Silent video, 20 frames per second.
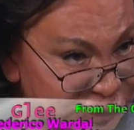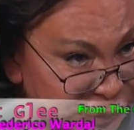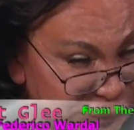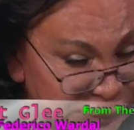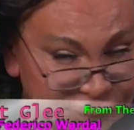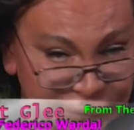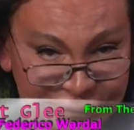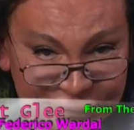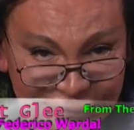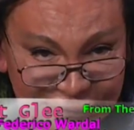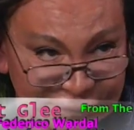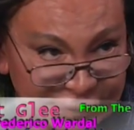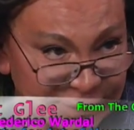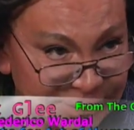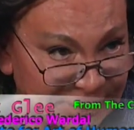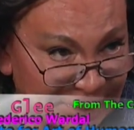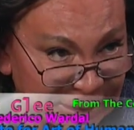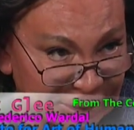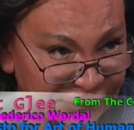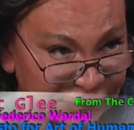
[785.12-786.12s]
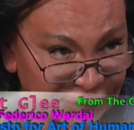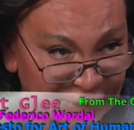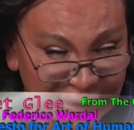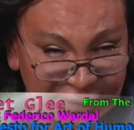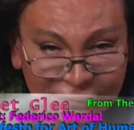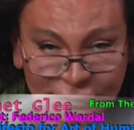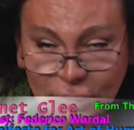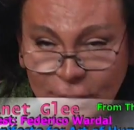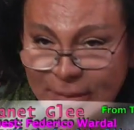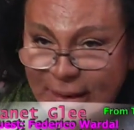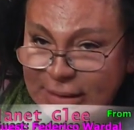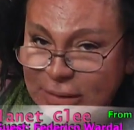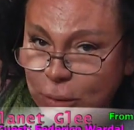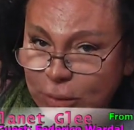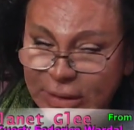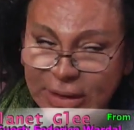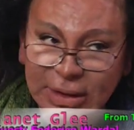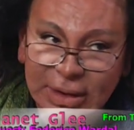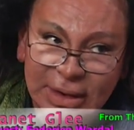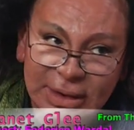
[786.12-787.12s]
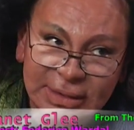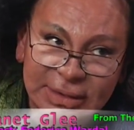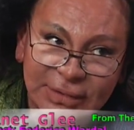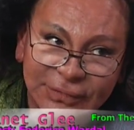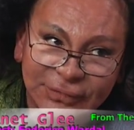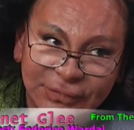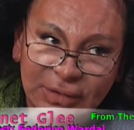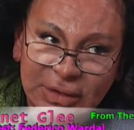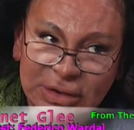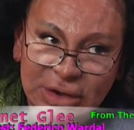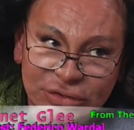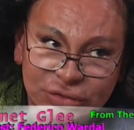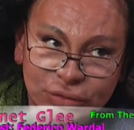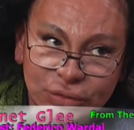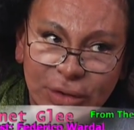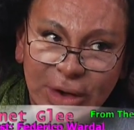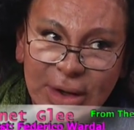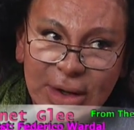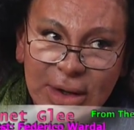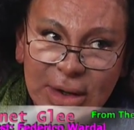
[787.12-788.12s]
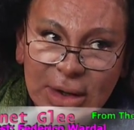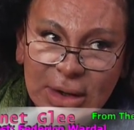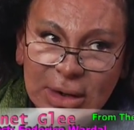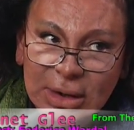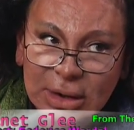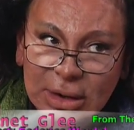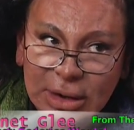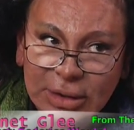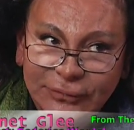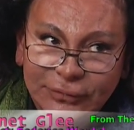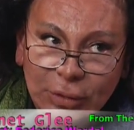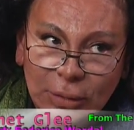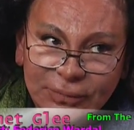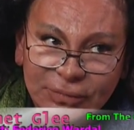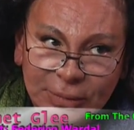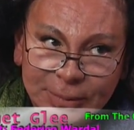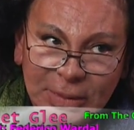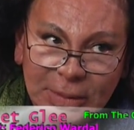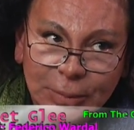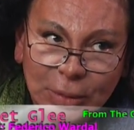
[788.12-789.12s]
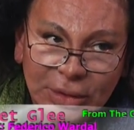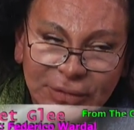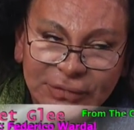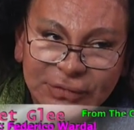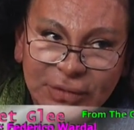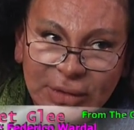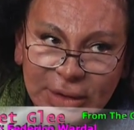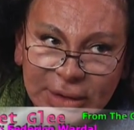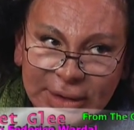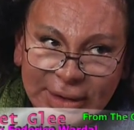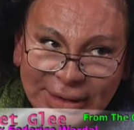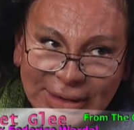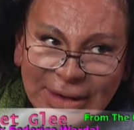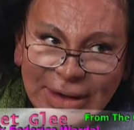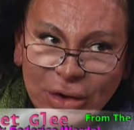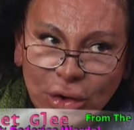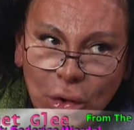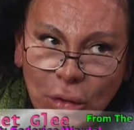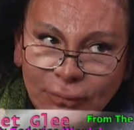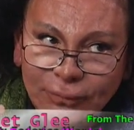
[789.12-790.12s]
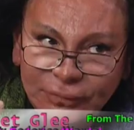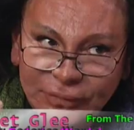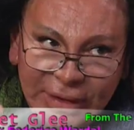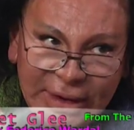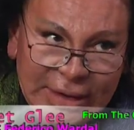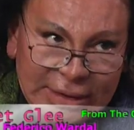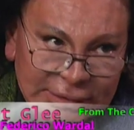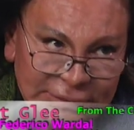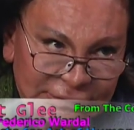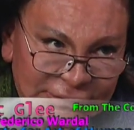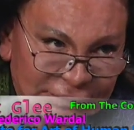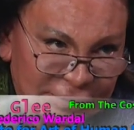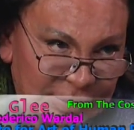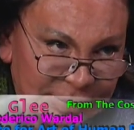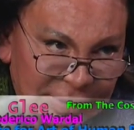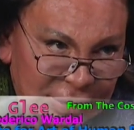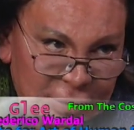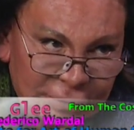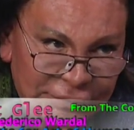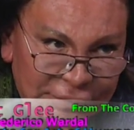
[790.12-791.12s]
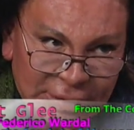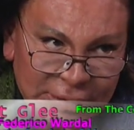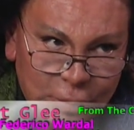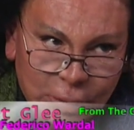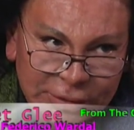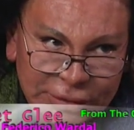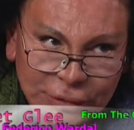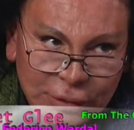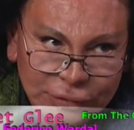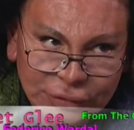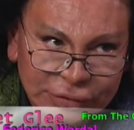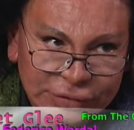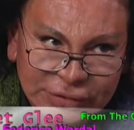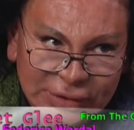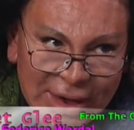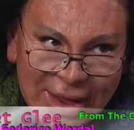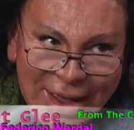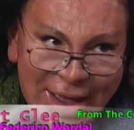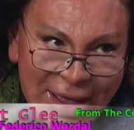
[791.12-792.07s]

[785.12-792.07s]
to this manifesto, but we need the signature from the people is really convinced, because we don't